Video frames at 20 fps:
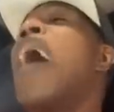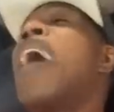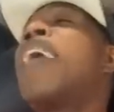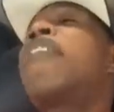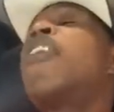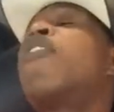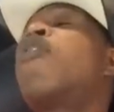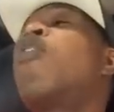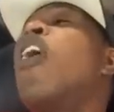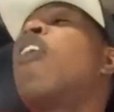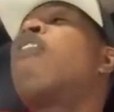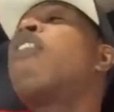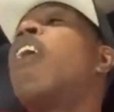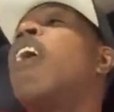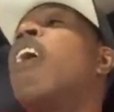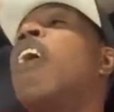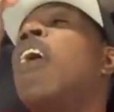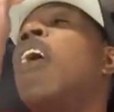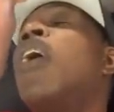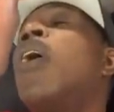box is just,
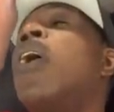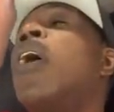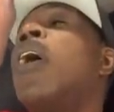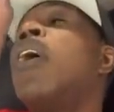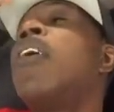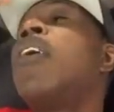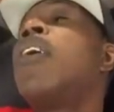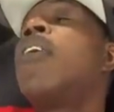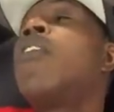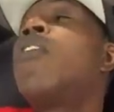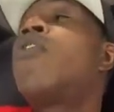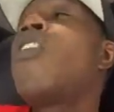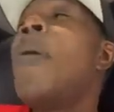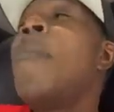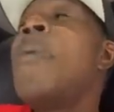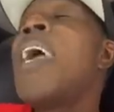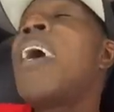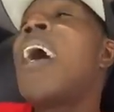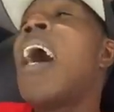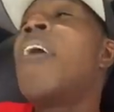
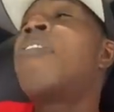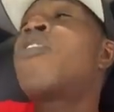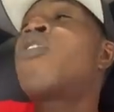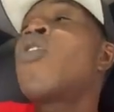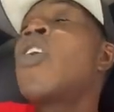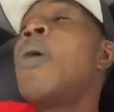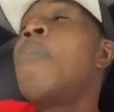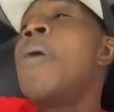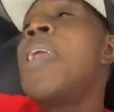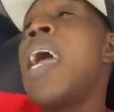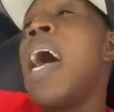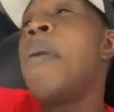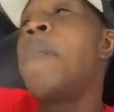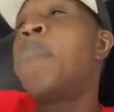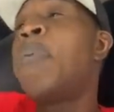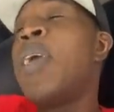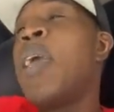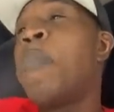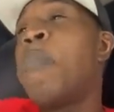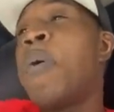Jamaica have 3 million
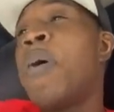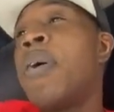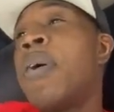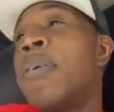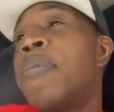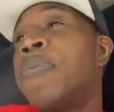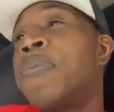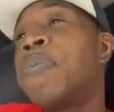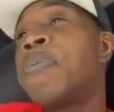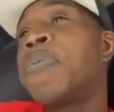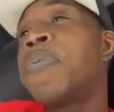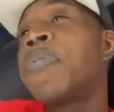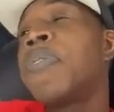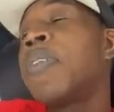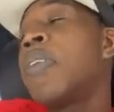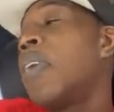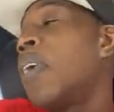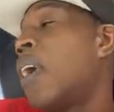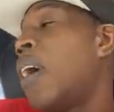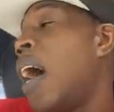people.
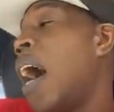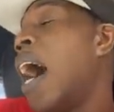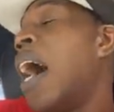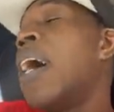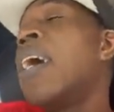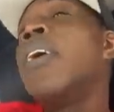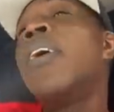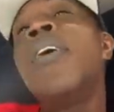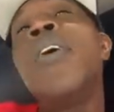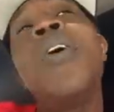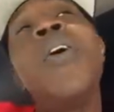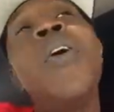And